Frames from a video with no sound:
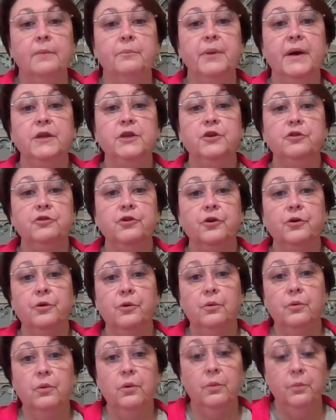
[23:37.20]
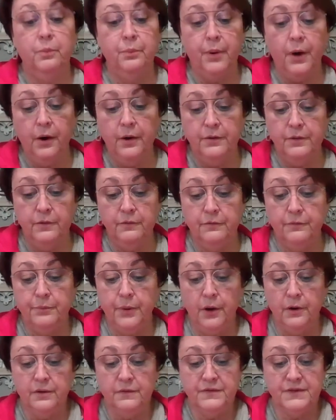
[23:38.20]
But you know, part
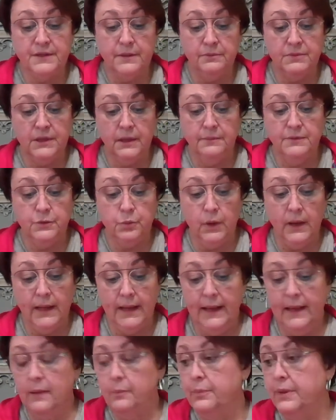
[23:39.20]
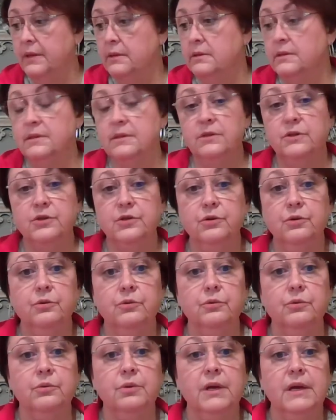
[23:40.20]
part of sometimes what happens
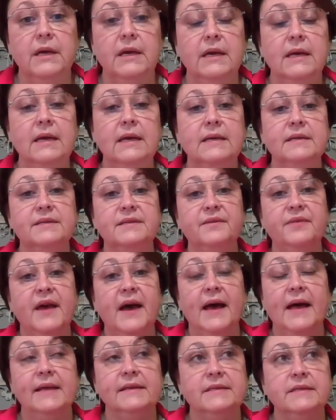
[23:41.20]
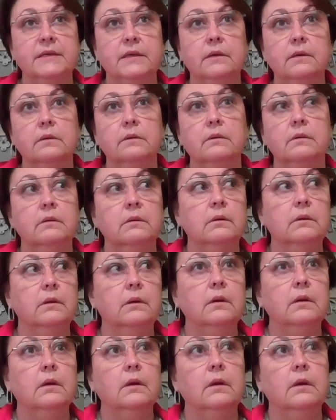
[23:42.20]
too is that
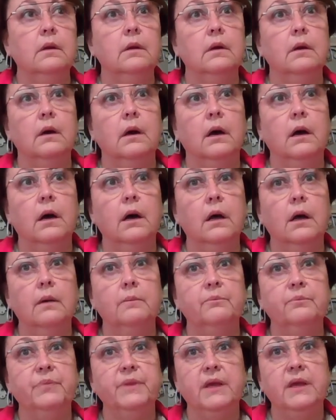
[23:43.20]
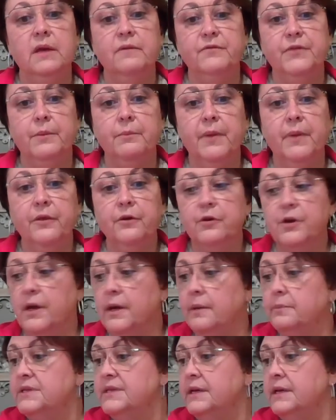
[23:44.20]
um, if the mother
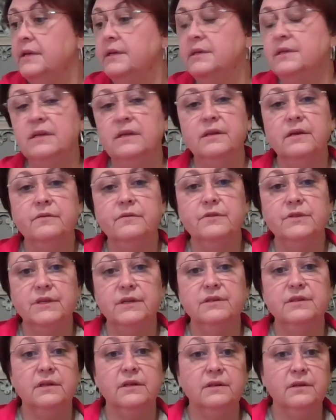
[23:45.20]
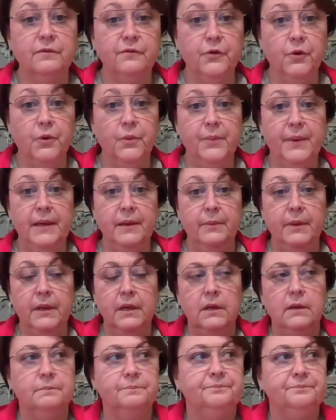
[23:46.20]
comes in and deliver to deliver a
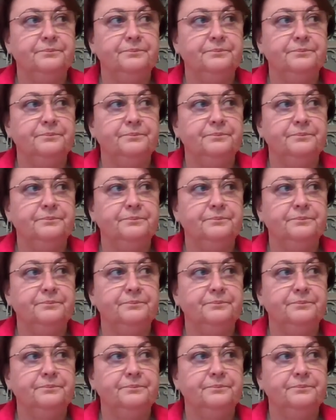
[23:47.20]
baby,